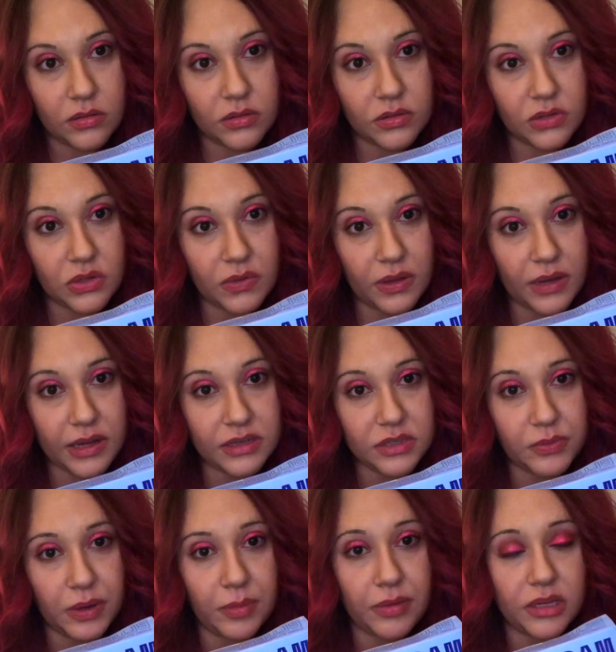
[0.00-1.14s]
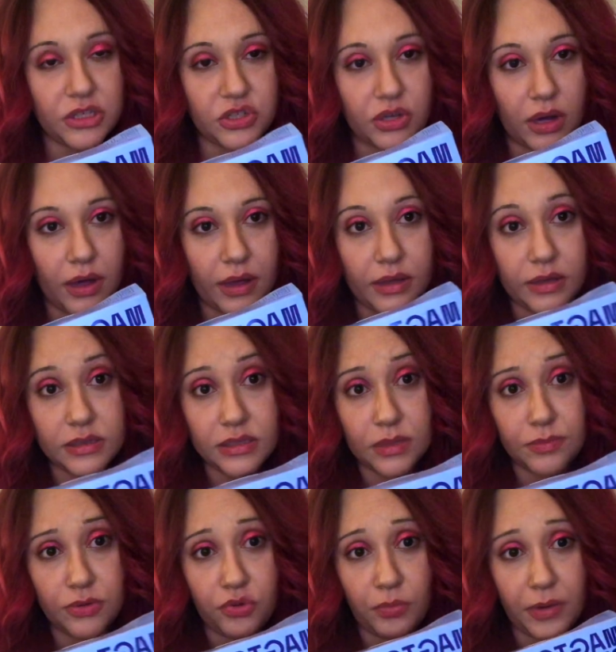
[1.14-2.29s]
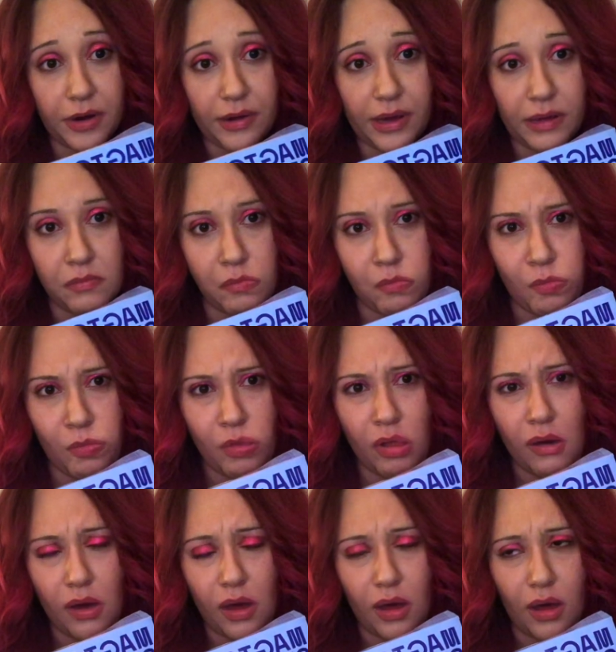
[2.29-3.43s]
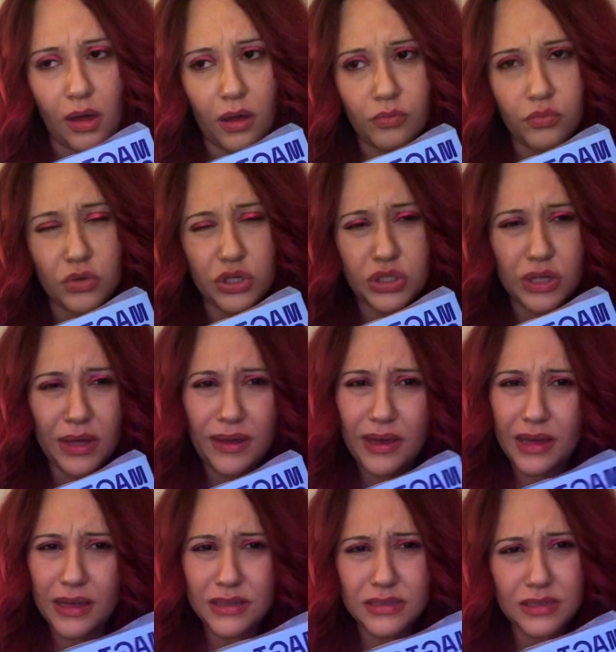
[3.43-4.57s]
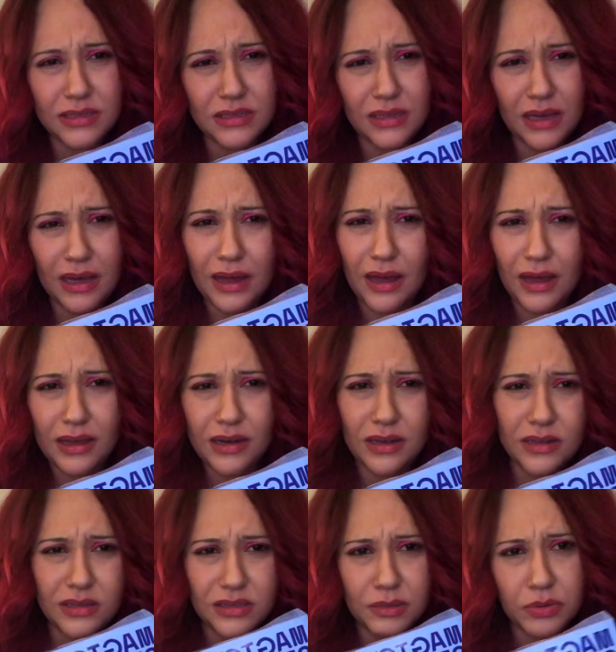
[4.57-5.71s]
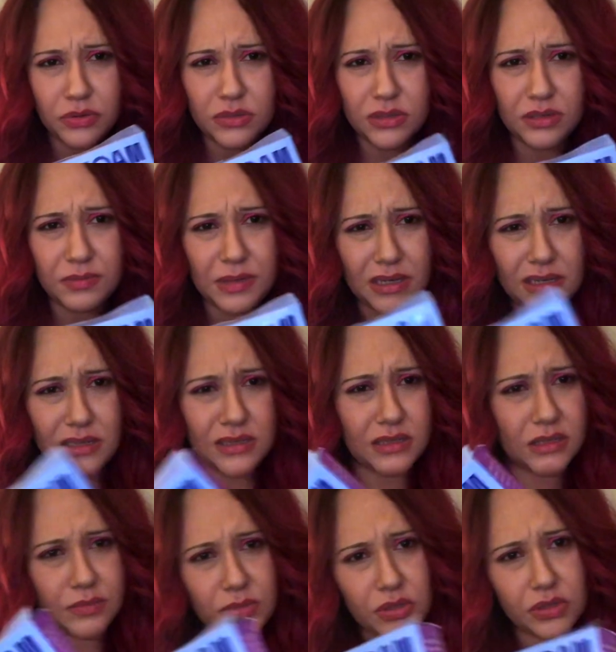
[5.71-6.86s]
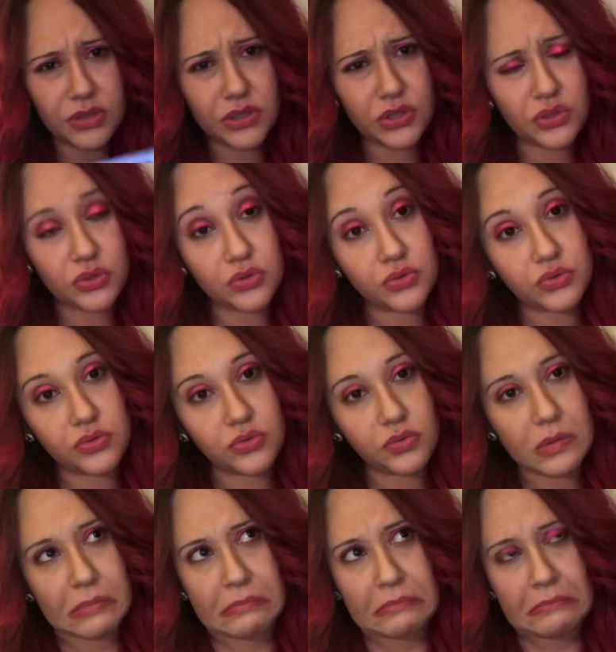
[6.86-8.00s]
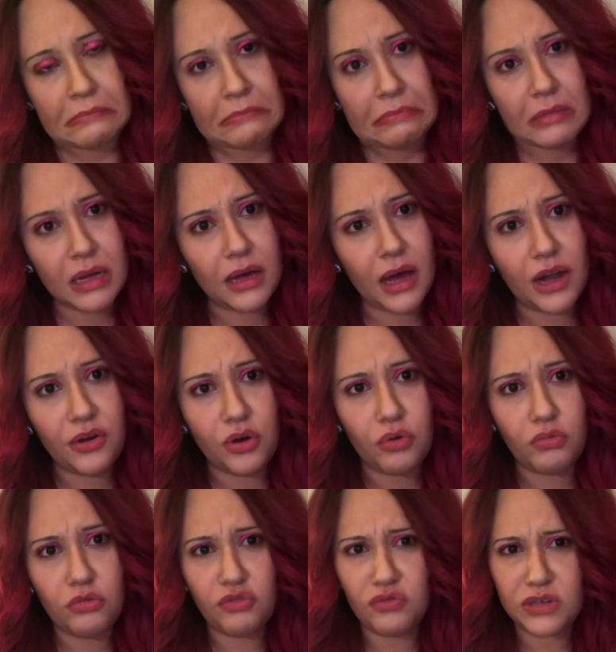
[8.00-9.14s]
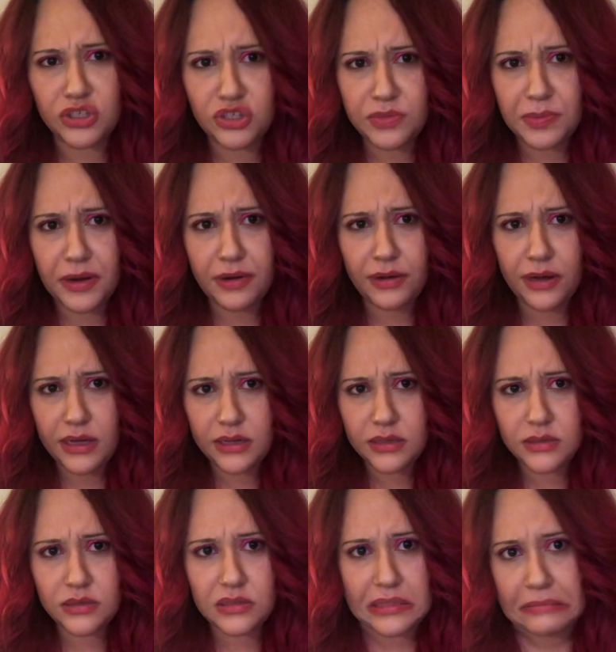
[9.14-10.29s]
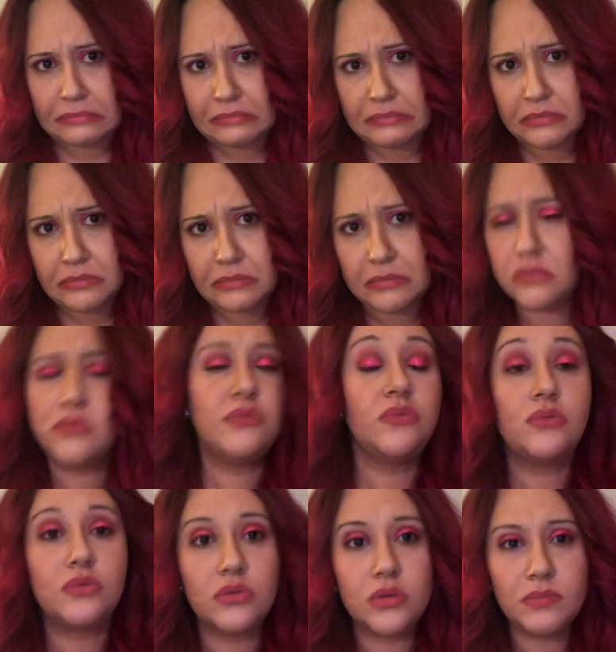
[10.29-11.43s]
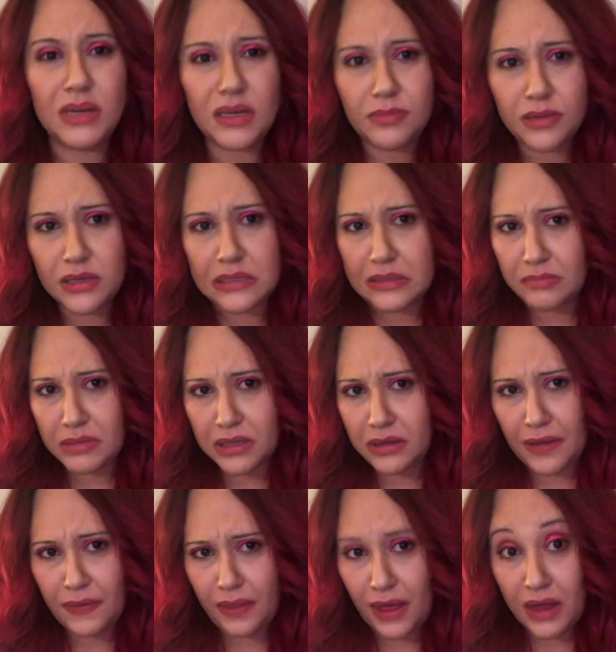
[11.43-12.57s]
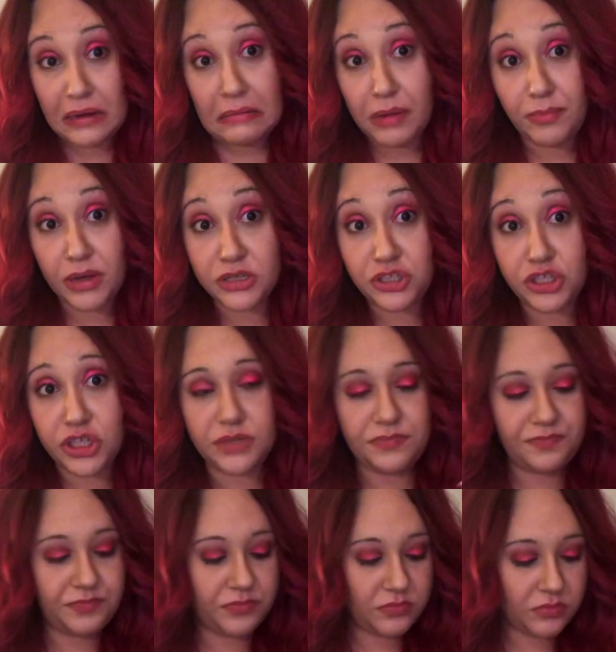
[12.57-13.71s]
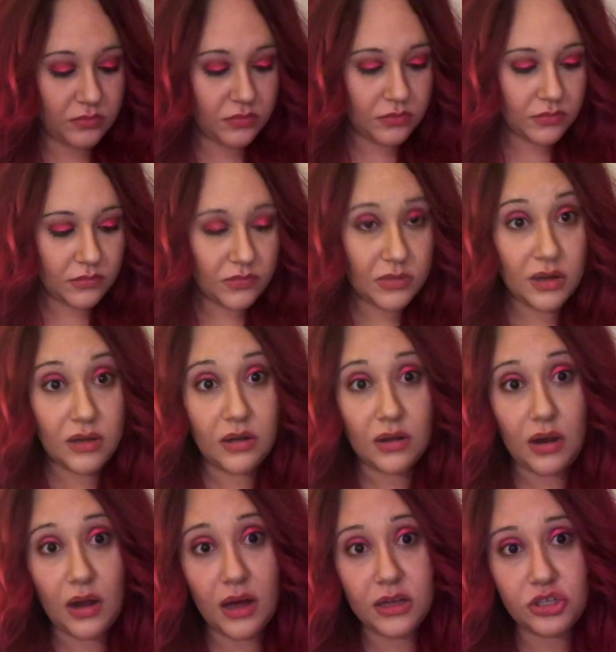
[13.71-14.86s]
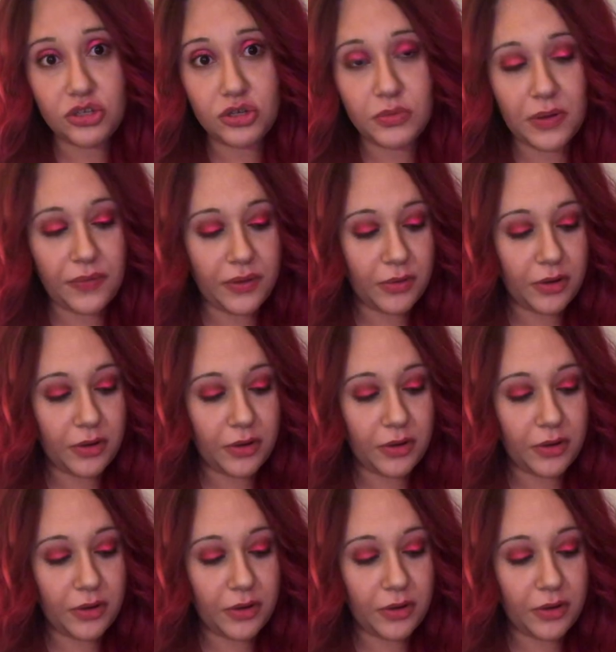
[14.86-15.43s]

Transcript: So the next one I'm going to try is the blueberry, which I guess is kind of supposed to be similar to, you know, crunch berries, or maybe something like that. I'm not sure. Not sure what they were